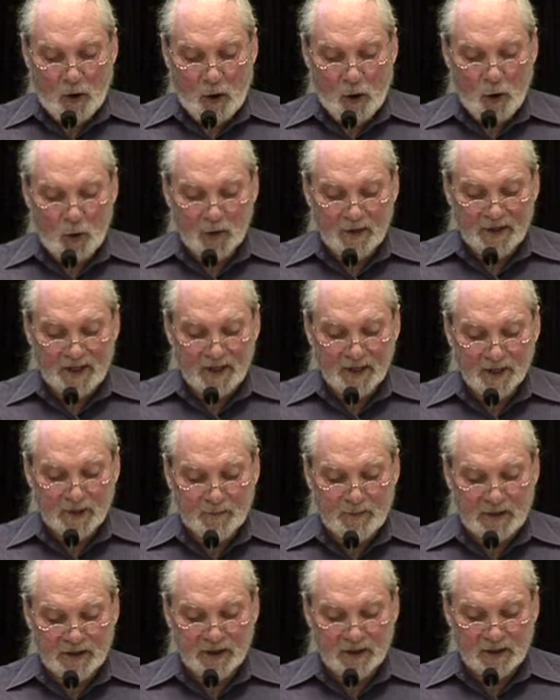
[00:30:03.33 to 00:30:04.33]
holding his
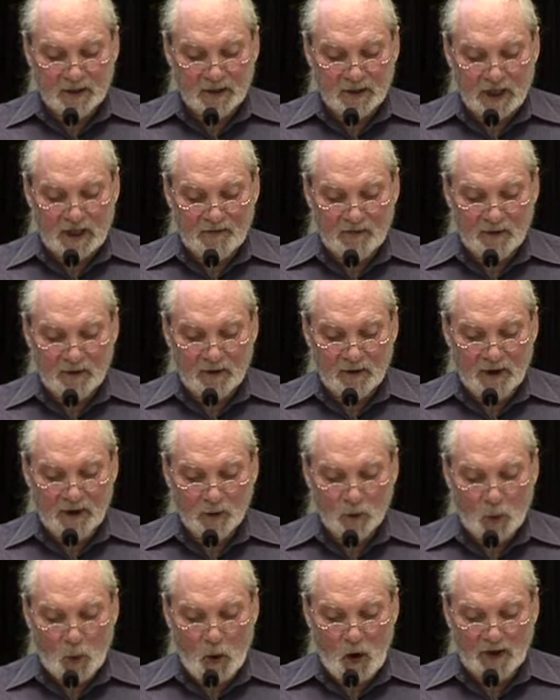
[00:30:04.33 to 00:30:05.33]
pistol level
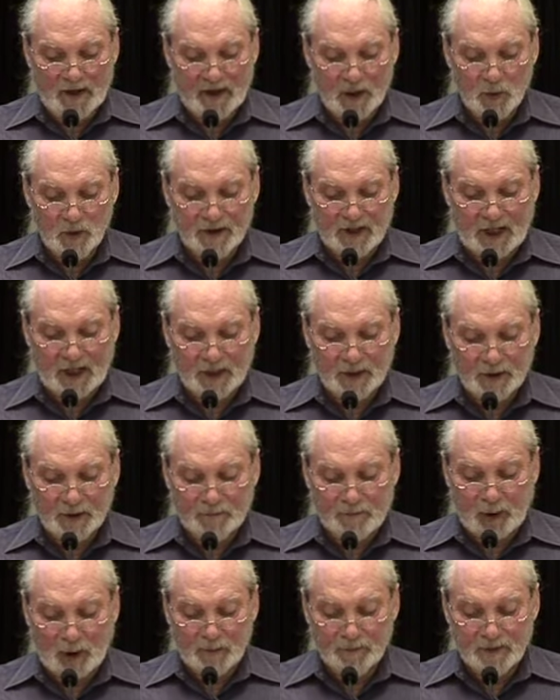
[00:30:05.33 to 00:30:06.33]
and walking with clear
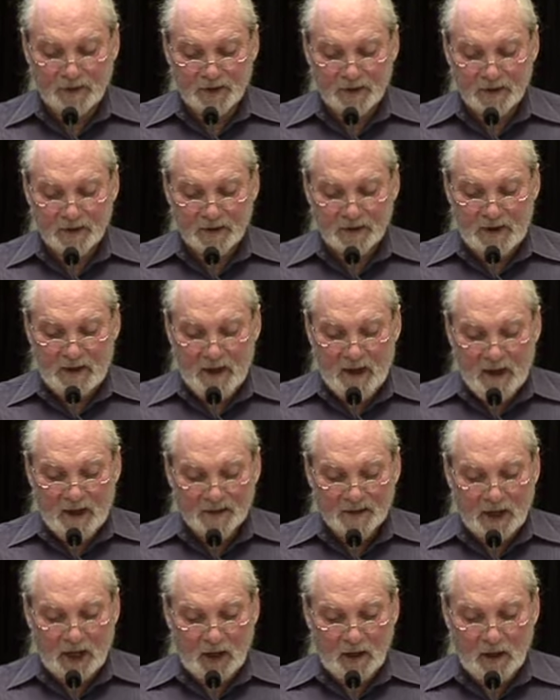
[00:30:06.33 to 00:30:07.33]
purpose,
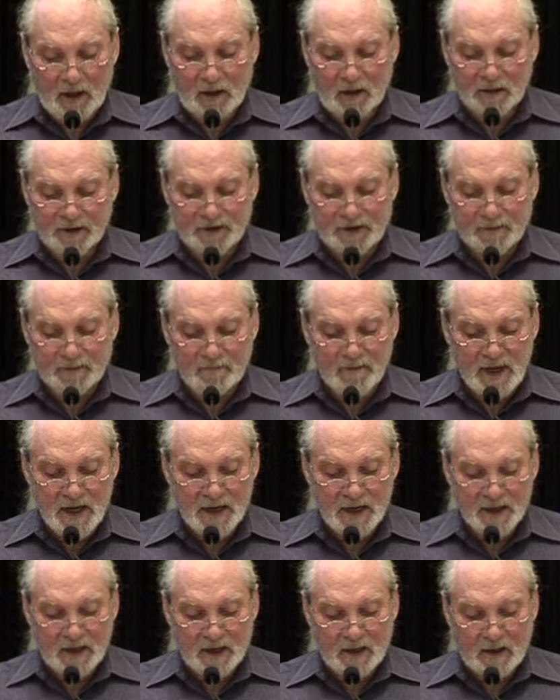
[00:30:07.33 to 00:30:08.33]
tells
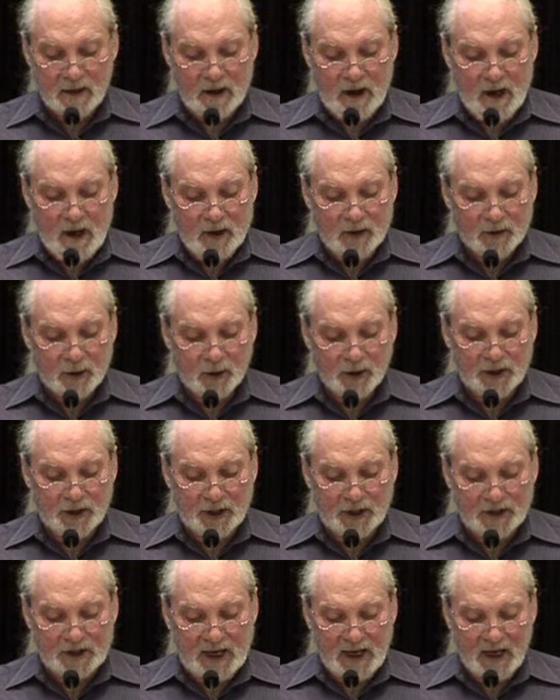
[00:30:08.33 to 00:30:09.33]
Min to
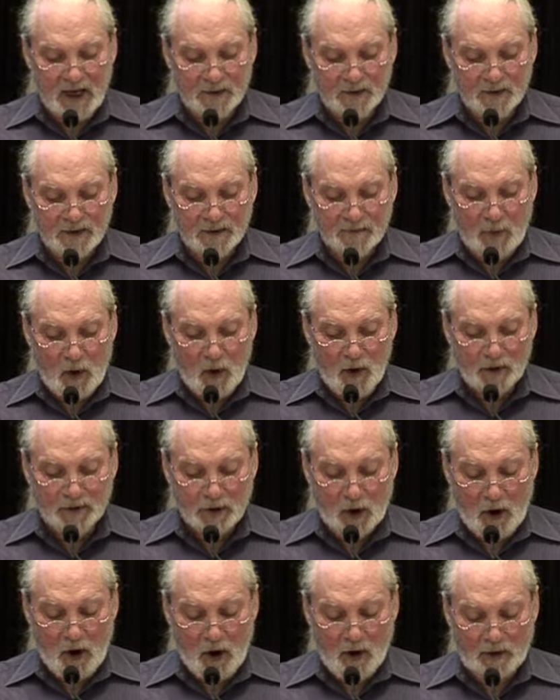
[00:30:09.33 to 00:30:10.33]
shit-can the small
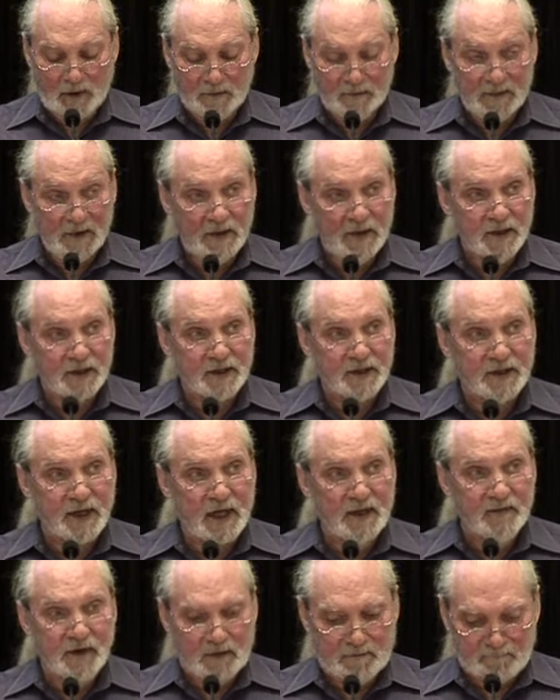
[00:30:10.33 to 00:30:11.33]
talk,
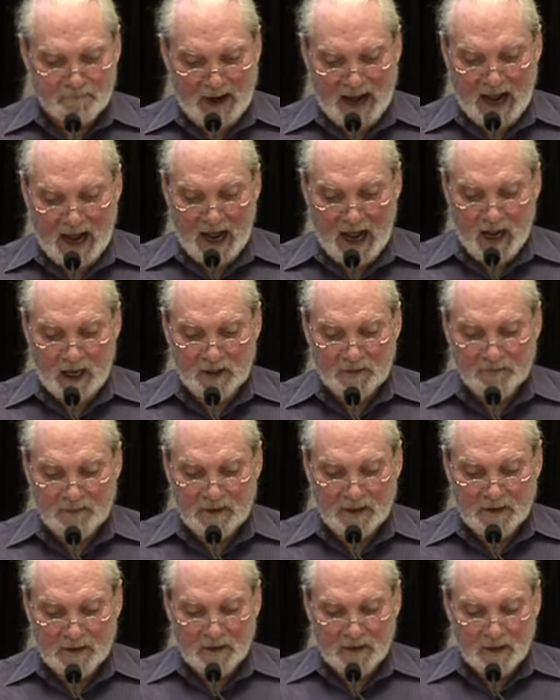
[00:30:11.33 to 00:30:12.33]
save it, pal,
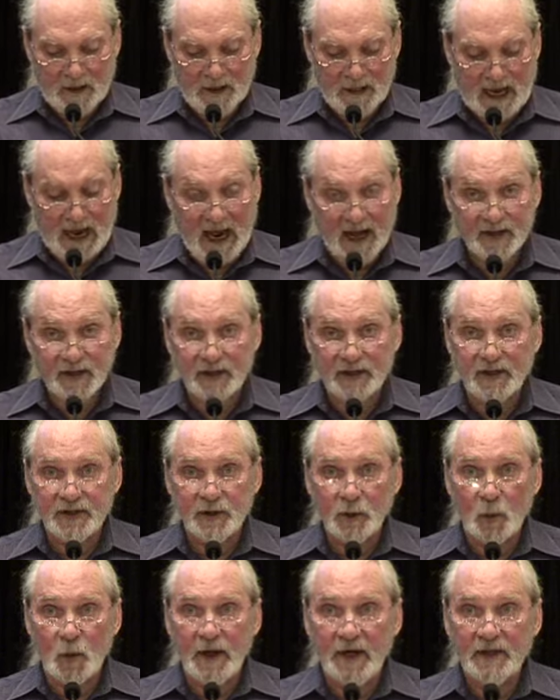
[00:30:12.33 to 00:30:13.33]
and asks
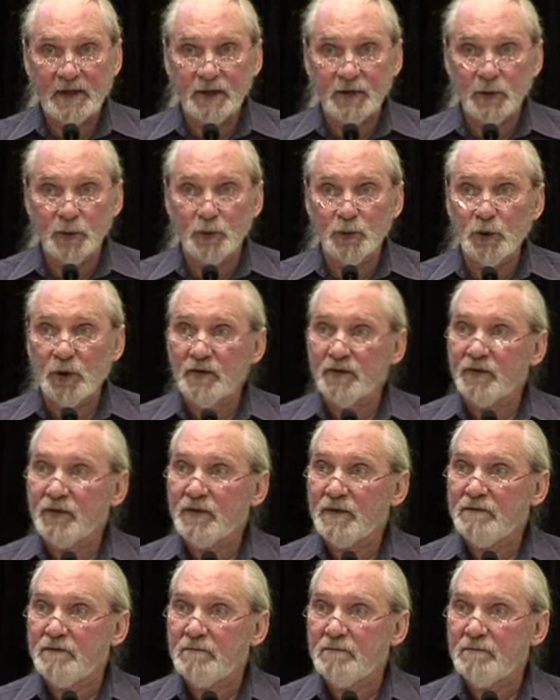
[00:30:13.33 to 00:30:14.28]
the way to the roof.